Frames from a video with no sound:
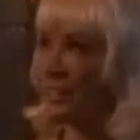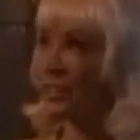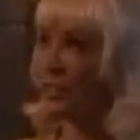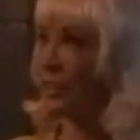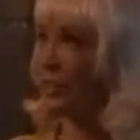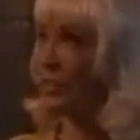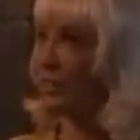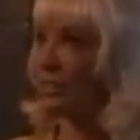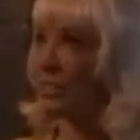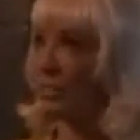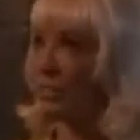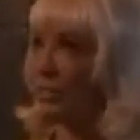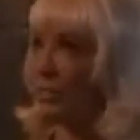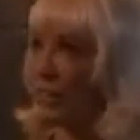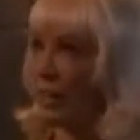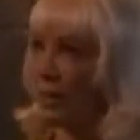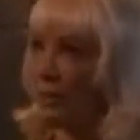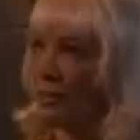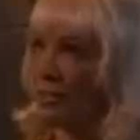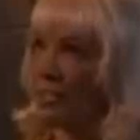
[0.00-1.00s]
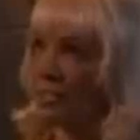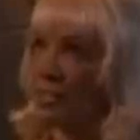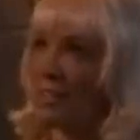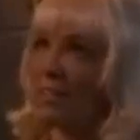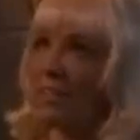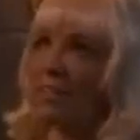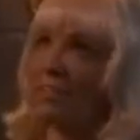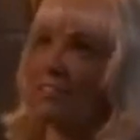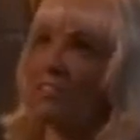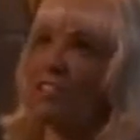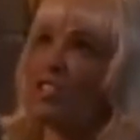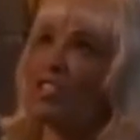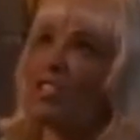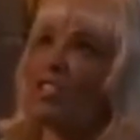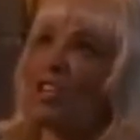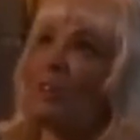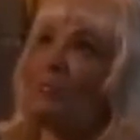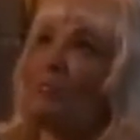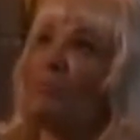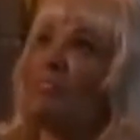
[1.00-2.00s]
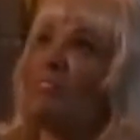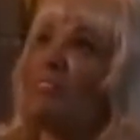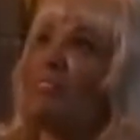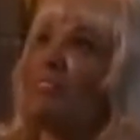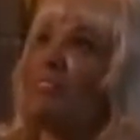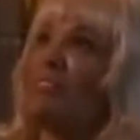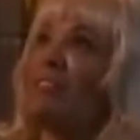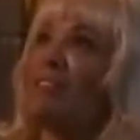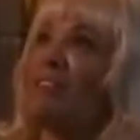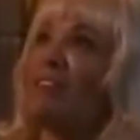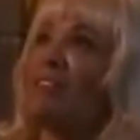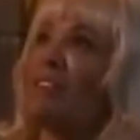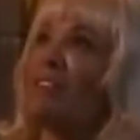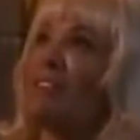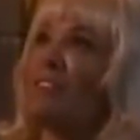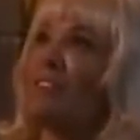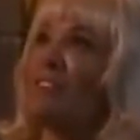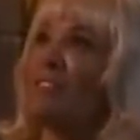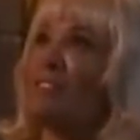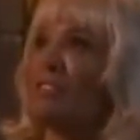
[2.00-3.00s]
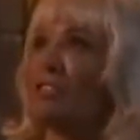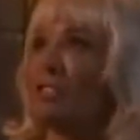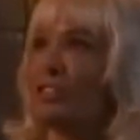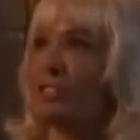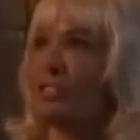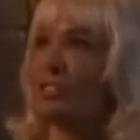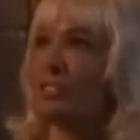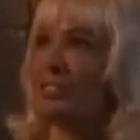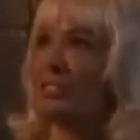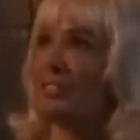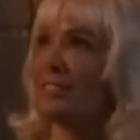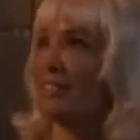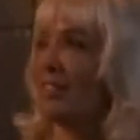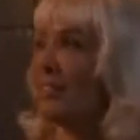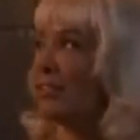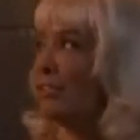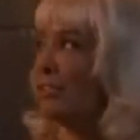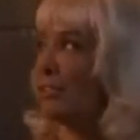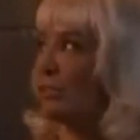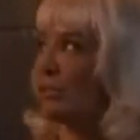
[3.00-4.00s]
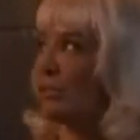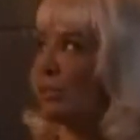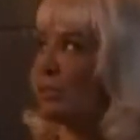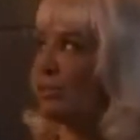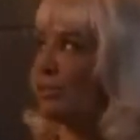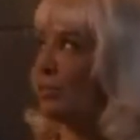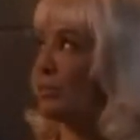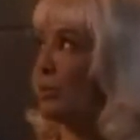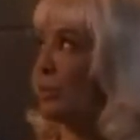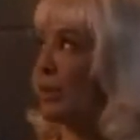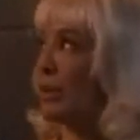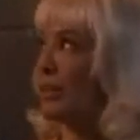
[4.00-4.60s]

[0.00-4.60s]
well, sharks are famous, and their sharp teeth are very efficient. None of her went to